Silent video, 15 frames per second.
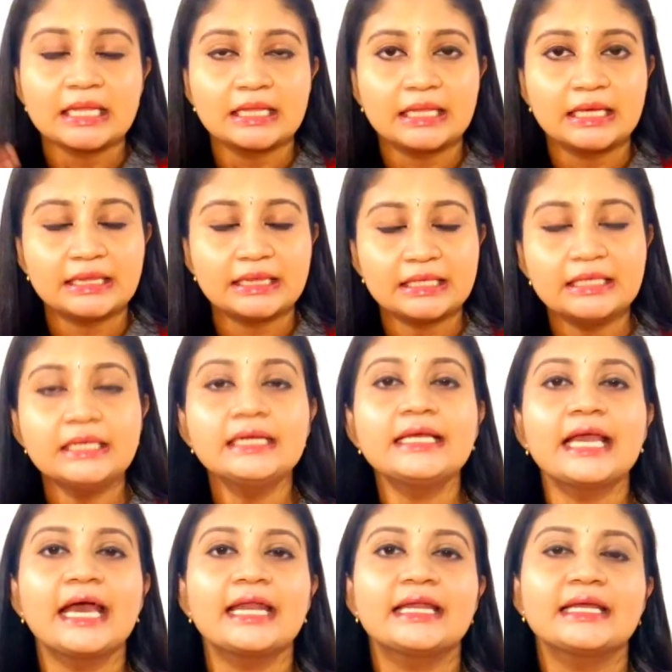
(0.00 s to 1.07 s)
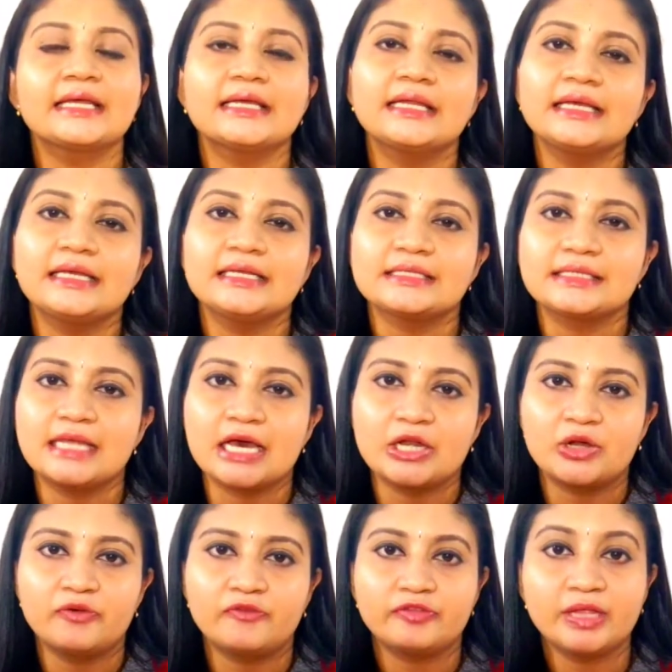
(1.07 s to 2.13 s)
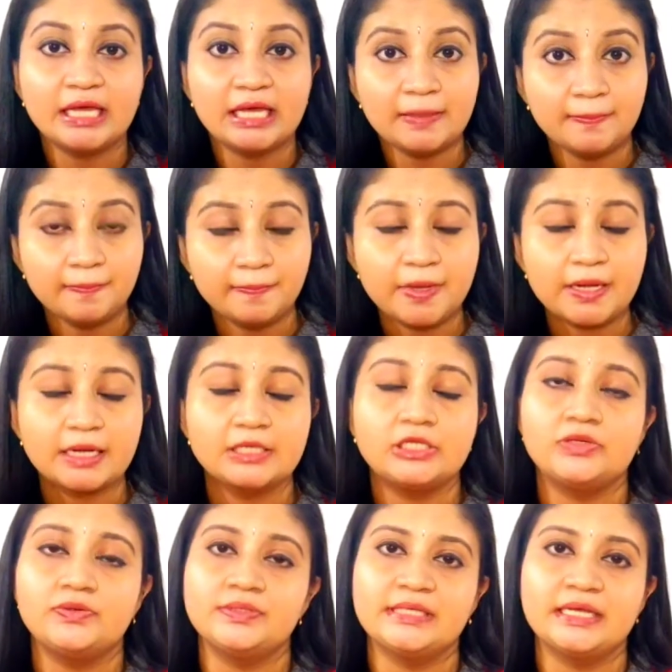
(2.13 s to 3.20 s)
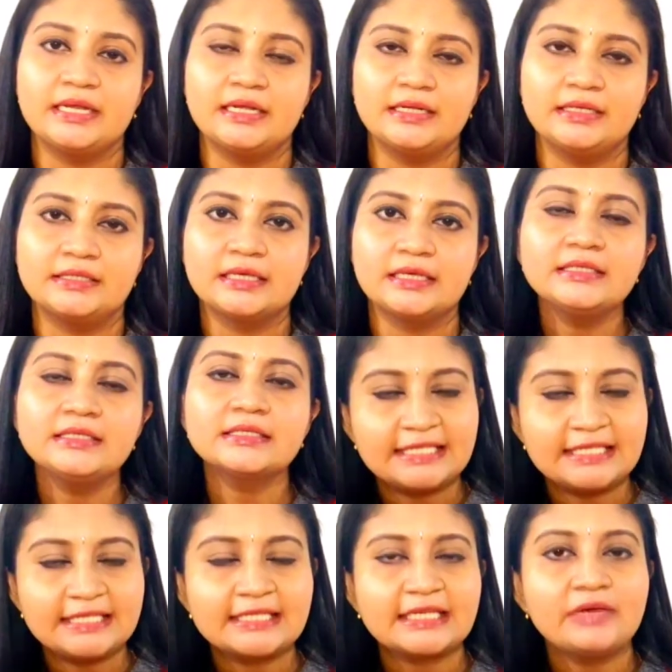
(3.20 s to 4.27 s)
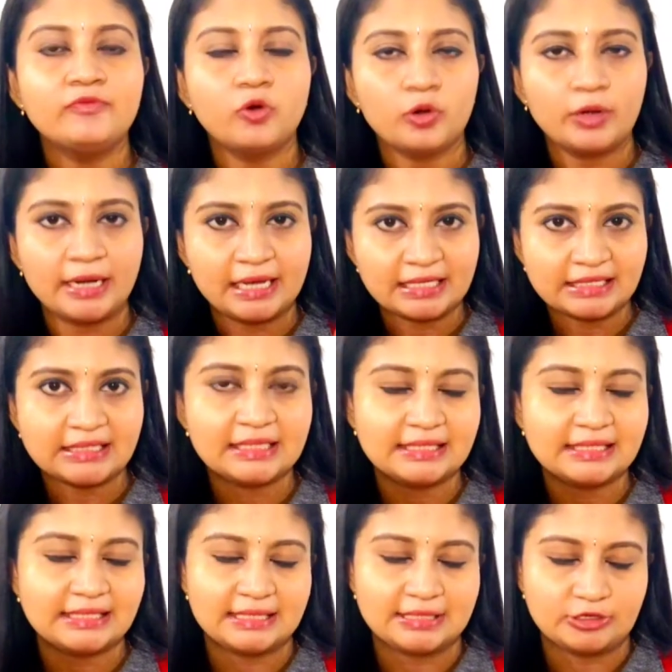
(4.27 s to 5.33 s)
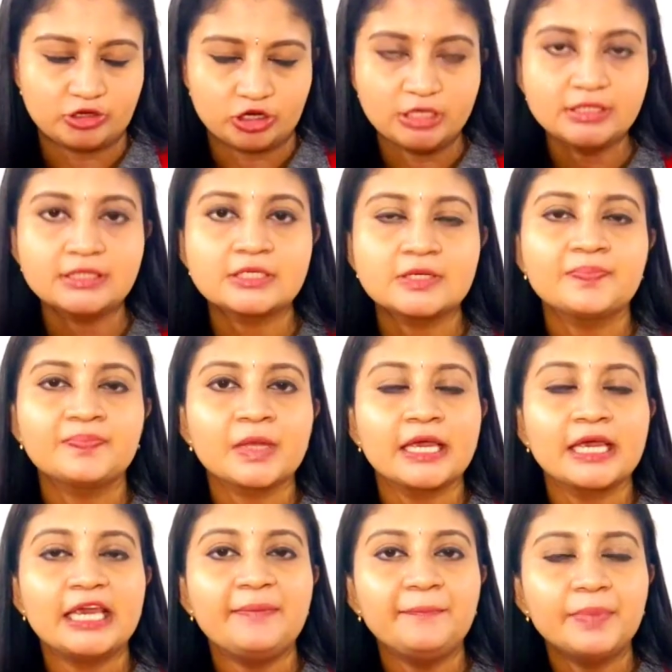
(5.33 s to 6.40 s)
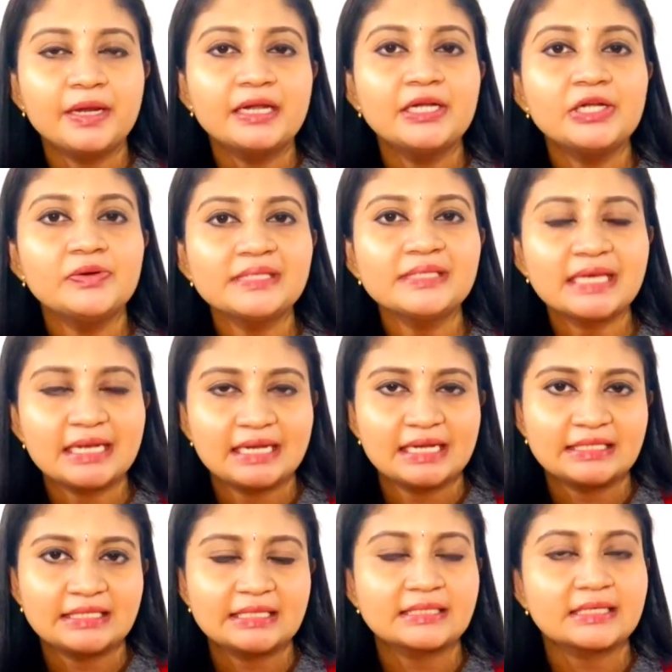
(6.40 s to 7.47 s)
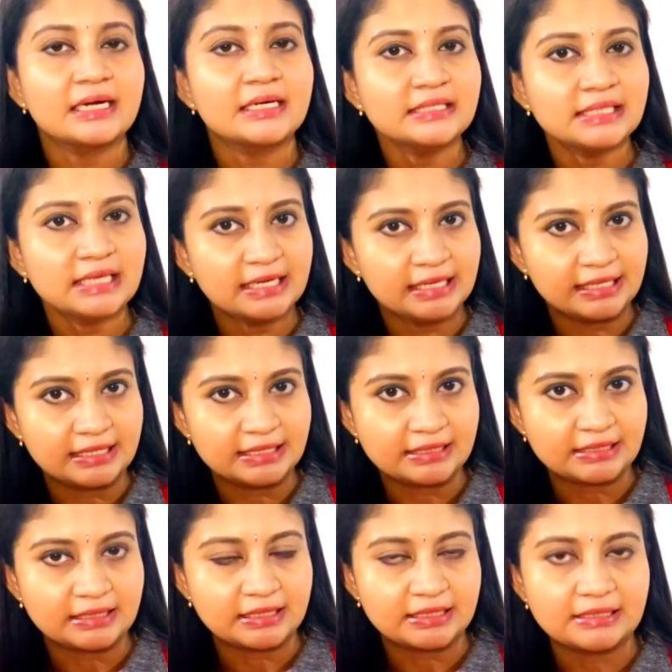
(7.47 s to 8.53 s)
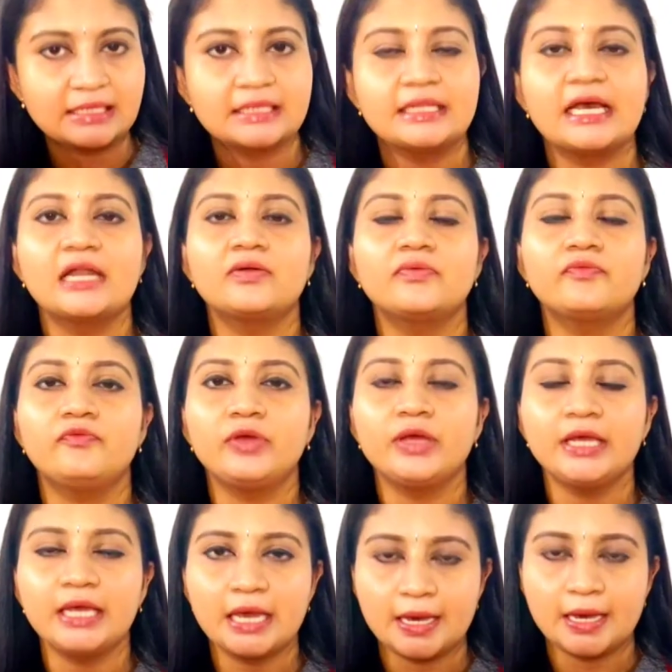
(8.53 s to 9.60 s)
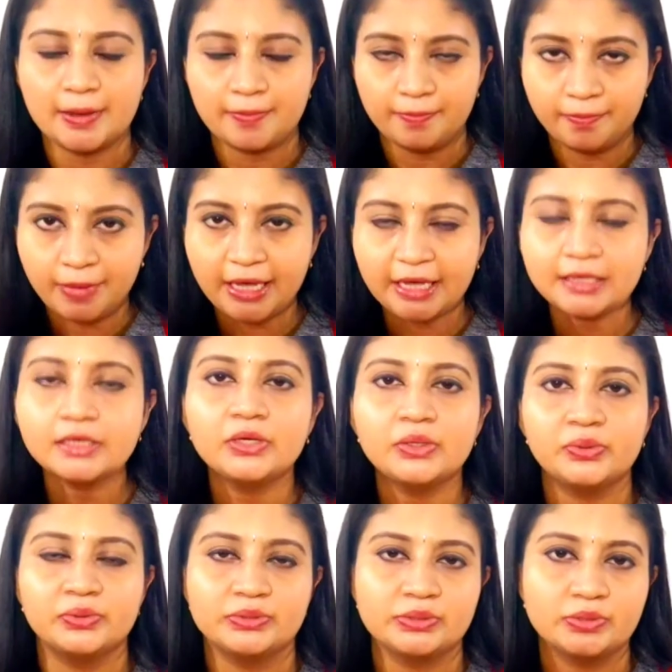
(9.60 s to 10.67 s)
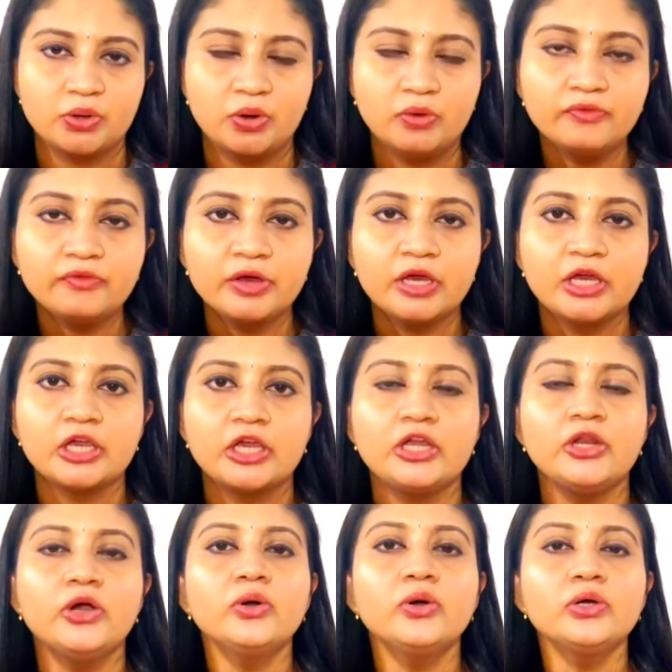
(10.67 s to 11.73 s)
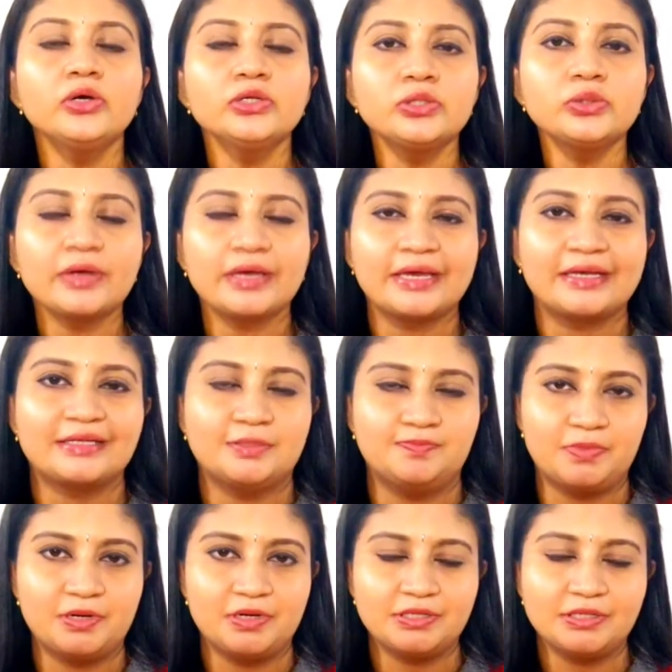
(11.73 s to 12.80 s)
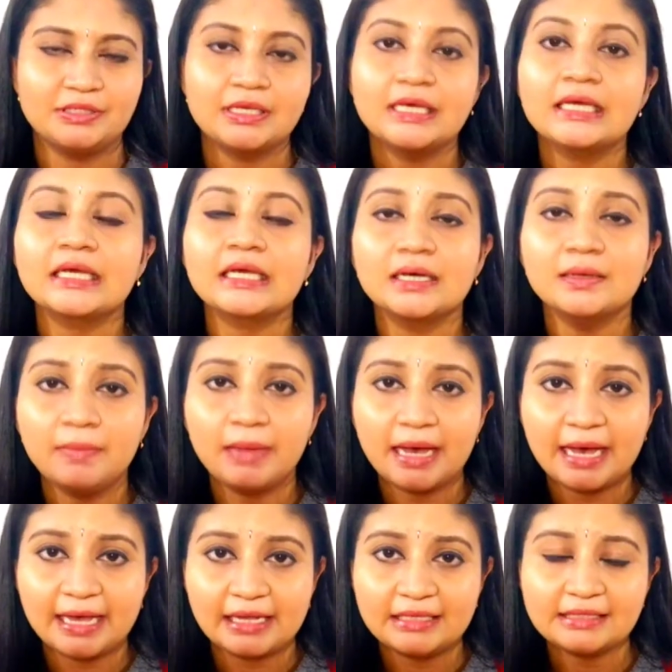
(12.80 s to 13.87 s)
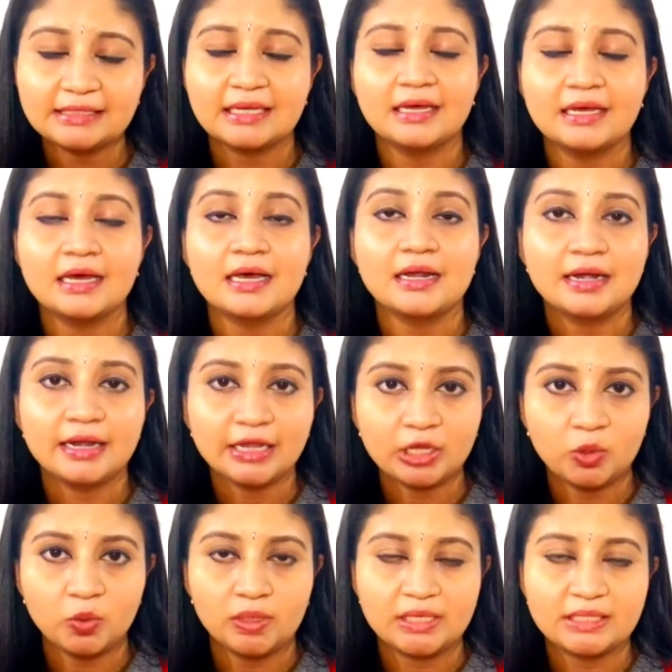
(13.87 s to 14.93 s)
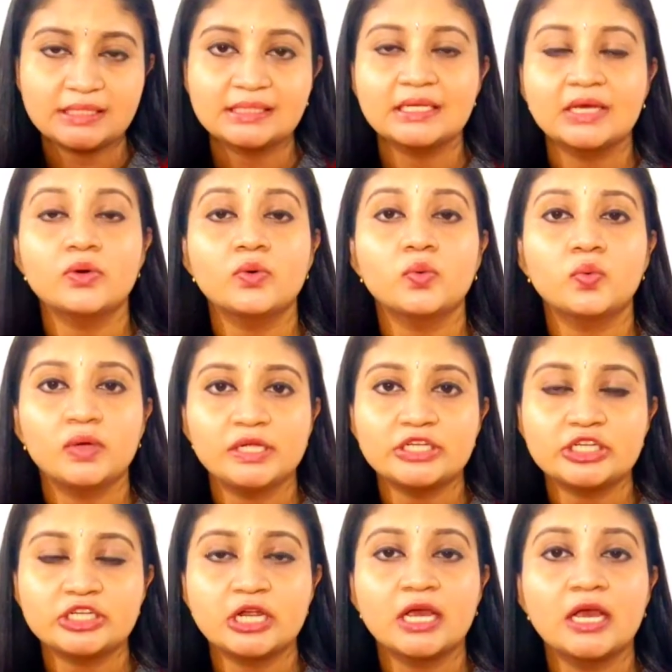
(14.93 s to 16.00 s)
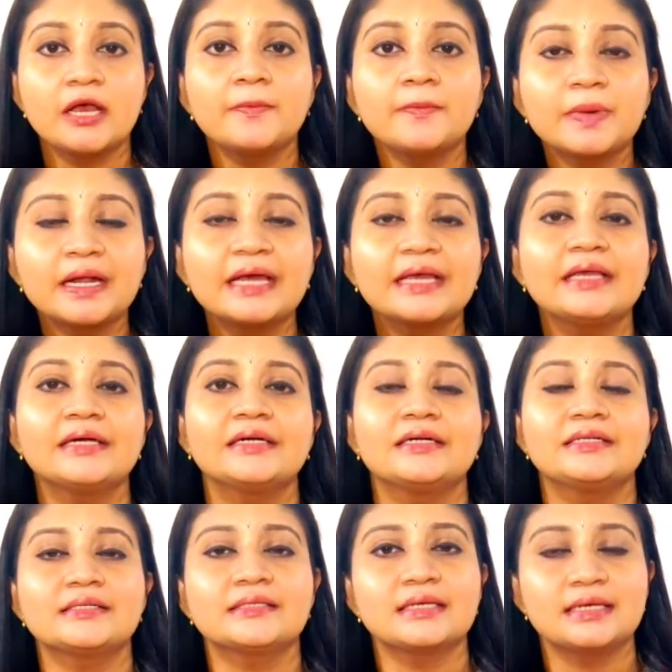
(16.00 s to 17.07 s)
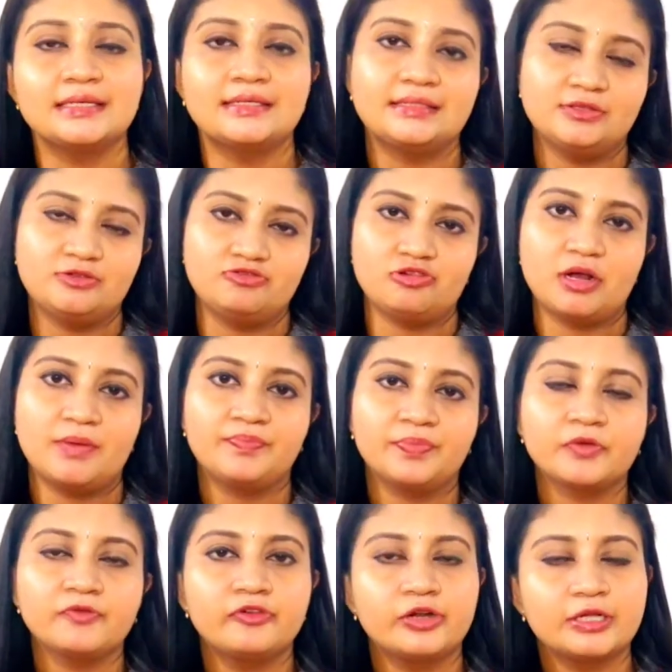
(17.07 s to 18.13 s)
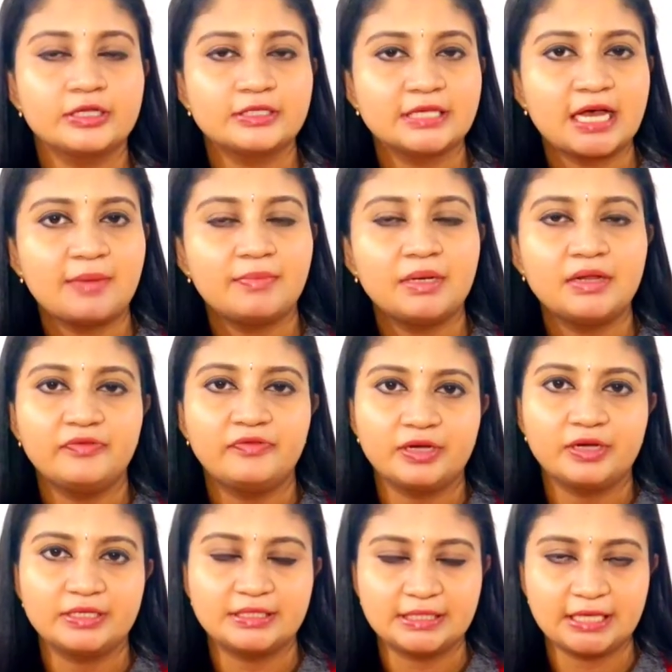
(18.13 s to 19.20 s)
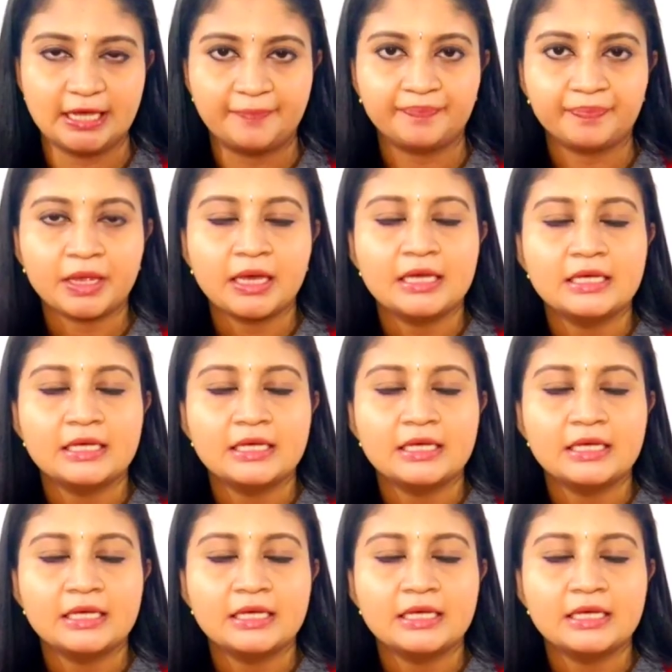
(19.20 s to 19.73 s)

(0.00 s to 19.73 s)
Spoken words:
The third category is that of the imperative sentences. Let's see what does it suggest. Imperative sentences are sentences that we make use of in order to express commands, requests, wish, prayers, etc. For example, if I say,